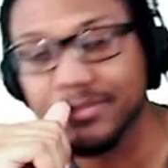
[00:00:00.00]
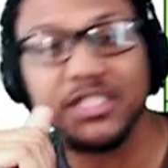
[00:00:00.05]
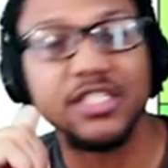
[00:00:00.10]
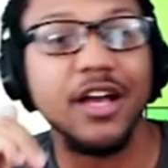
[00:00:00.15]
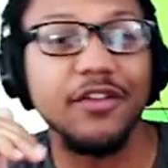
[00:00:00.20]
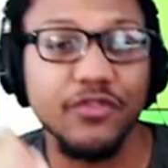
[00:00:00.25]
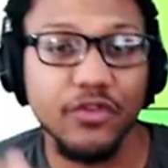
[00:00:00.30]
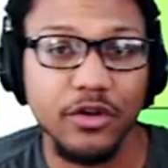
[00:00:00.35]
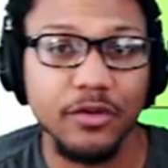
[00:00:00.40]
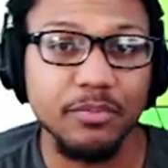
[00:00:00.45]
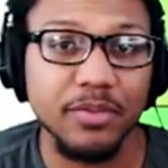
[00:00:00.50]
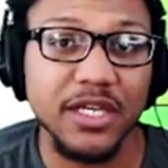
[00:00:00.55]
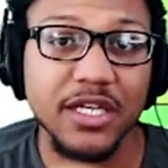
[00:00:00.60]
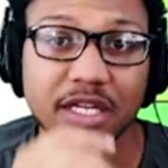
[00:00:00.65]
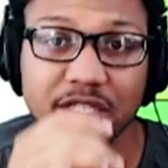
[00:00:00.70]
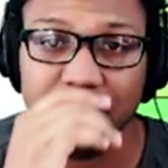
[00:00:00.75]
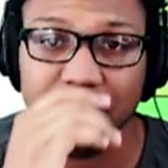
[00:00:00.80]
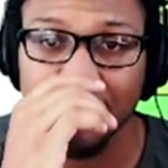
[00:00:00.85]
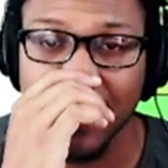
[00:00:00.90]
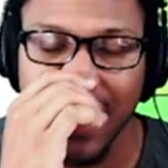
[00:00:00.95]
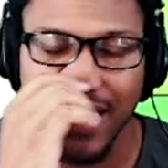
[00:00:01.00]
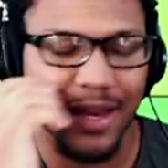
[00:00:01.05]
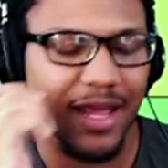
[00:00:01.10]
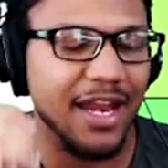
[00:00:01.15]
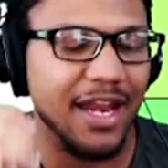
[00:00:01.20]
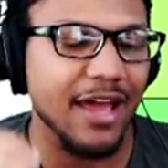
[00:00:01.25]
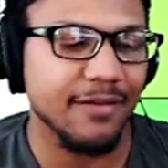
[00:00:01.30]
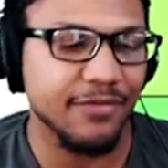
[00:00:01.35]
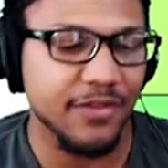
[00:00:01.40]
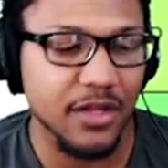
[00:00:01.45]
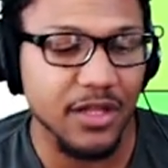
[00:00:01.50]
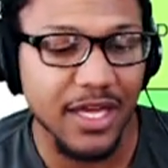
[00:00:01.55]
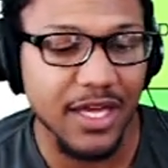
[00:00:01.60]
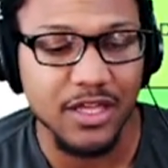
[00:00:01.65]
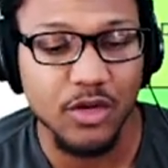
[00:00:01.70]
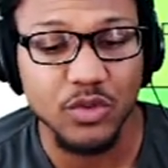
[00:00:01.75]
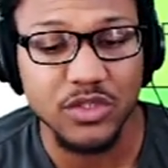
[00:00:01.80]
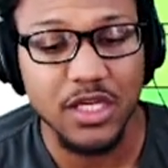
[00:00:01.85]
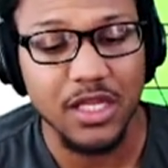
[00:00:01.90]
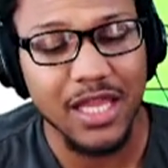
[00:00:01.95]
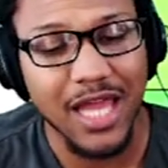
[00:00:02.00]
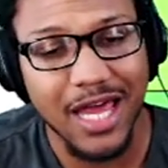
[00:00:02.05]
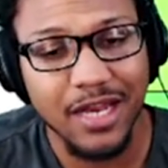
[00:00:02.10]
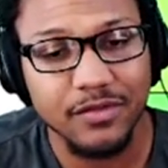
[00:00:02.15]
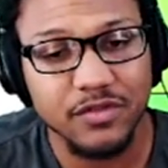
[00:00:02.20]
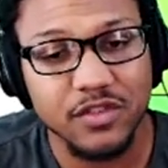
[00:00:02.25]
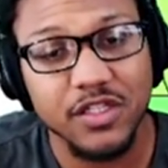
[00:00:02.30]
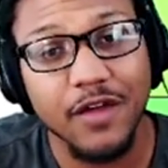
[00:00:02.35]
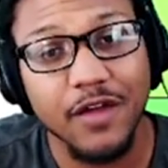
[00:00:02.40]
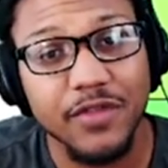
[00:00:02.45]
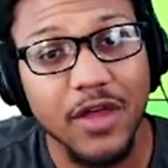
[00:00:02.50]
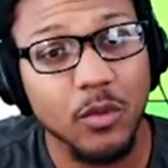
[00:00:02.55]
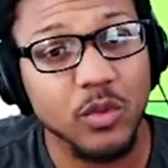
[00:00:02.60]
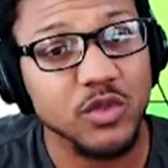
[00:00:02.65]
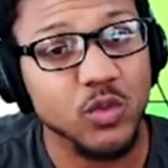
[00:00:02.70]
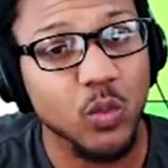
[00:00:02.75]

suffered because of that. And I feel like there was a lot of stuff that was